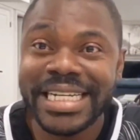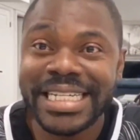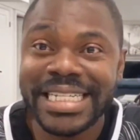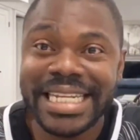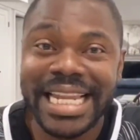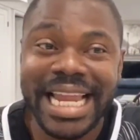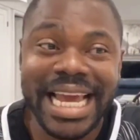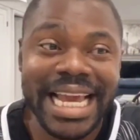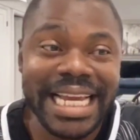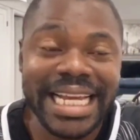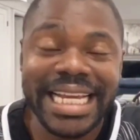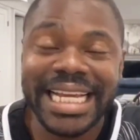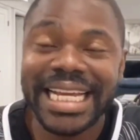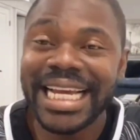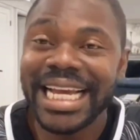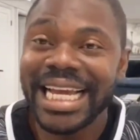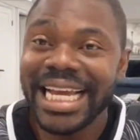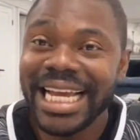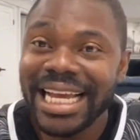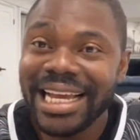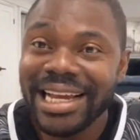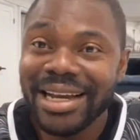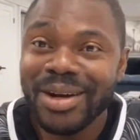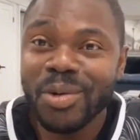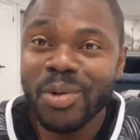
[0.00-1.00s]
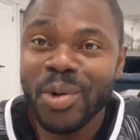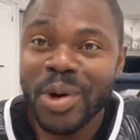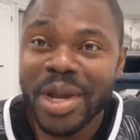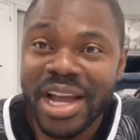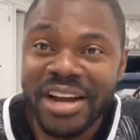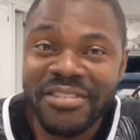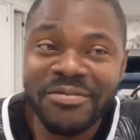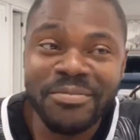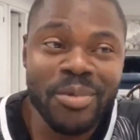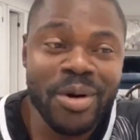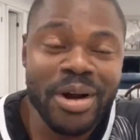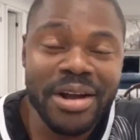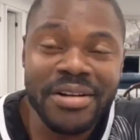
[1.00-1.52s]
Like, we have
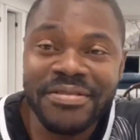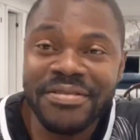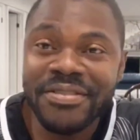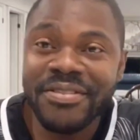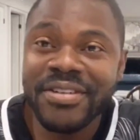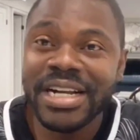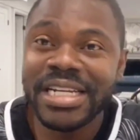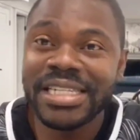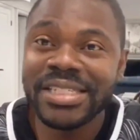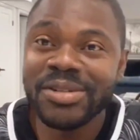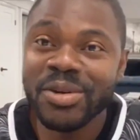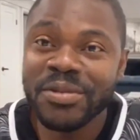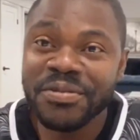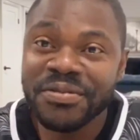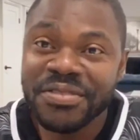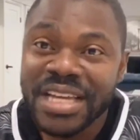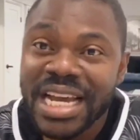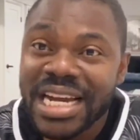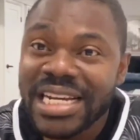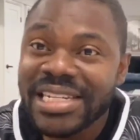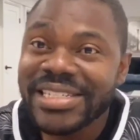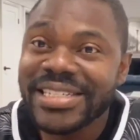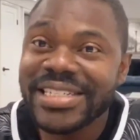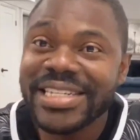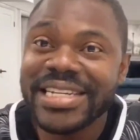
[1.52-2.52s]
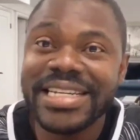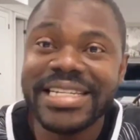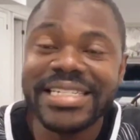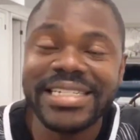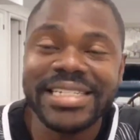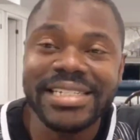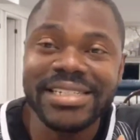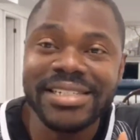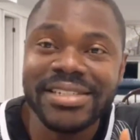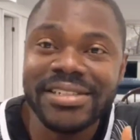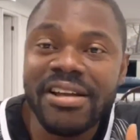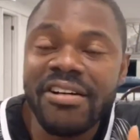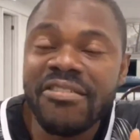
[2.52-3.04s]
boyfriends or fiancés and
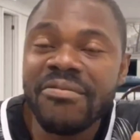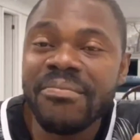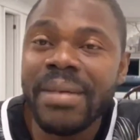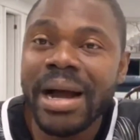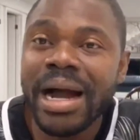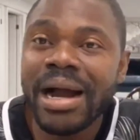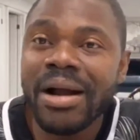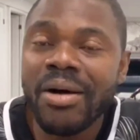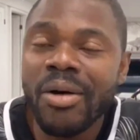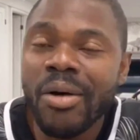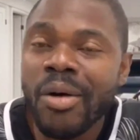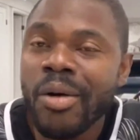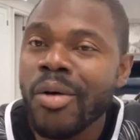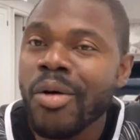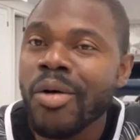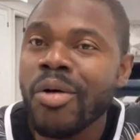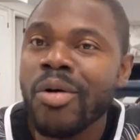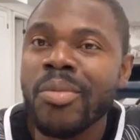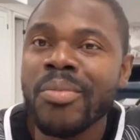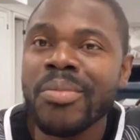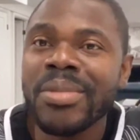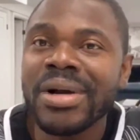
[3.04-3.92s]
stuff back home.